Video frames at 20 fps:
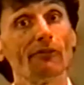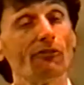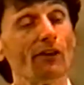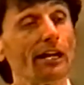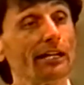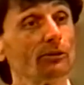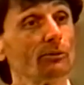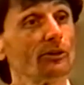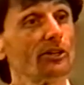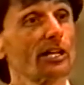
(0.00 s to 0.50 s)

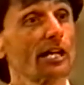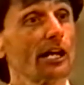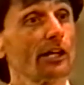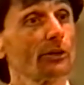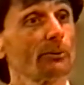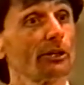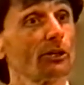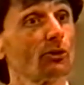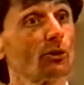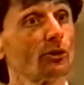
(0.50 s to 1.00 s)
file it with the
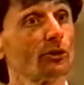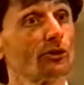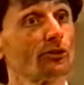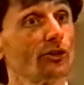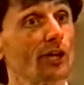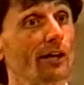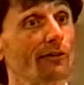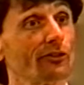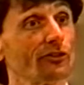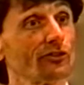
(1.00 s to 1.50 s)
county
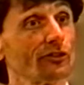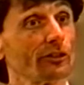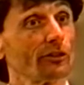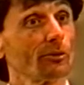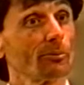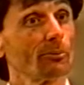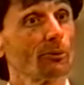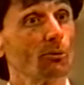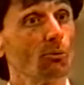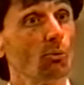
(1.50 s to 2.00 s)
recorder's office, and
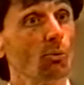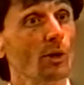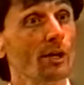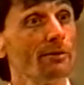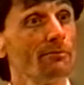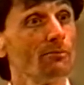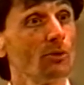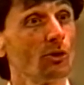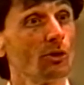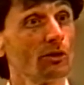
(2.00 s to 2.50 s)
it'll put
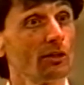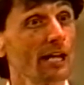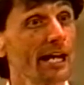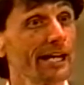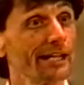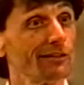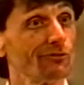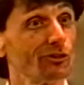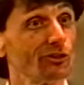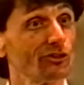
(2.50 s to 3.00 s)
one more
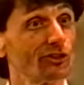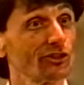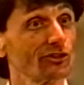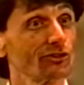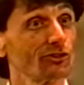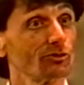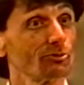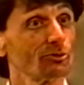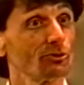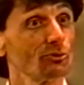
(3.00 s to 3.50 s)
line of
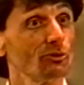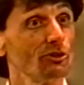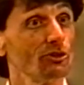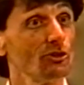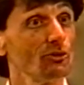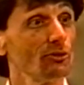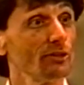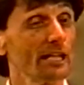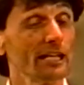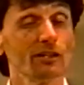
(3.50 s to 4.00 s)
resistance between
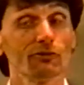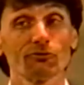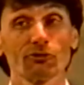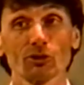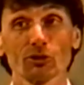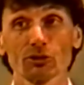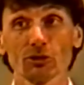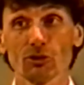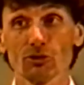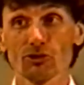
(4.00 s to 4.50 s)
you and any
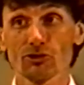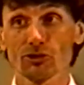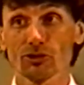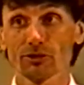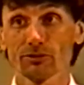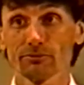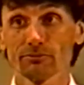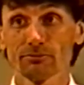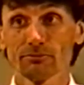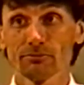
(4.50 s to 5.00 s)
foreclosure.